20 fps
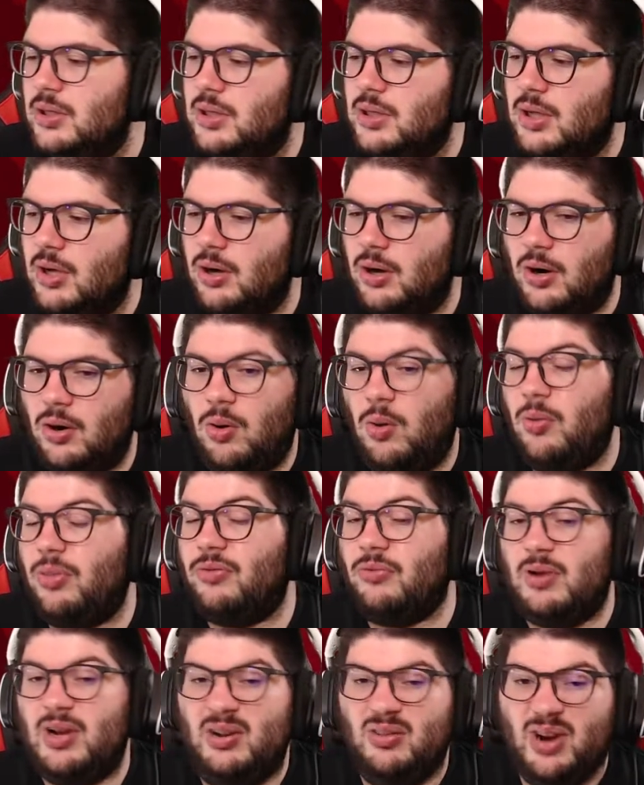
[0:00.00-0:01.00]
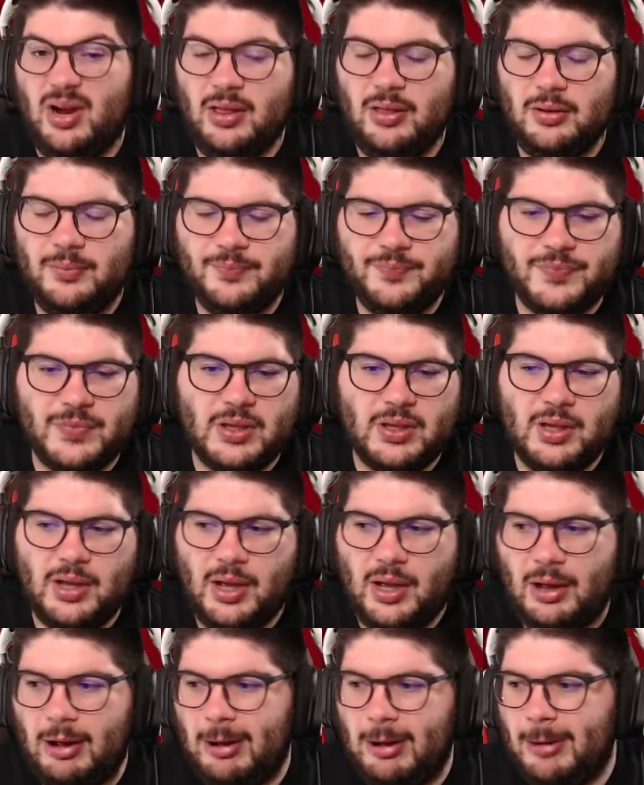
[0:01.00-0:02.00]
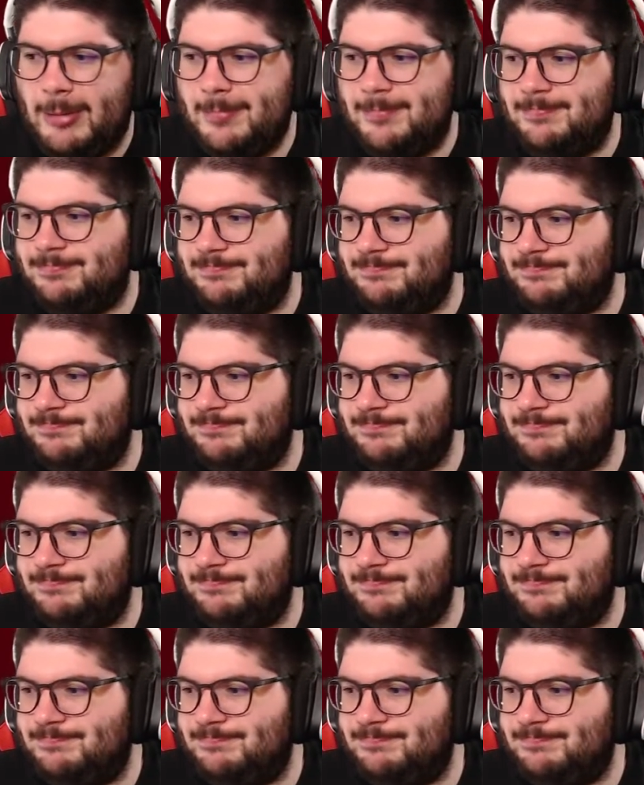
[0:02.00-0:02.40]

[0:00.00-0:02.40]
or all three rather. Um,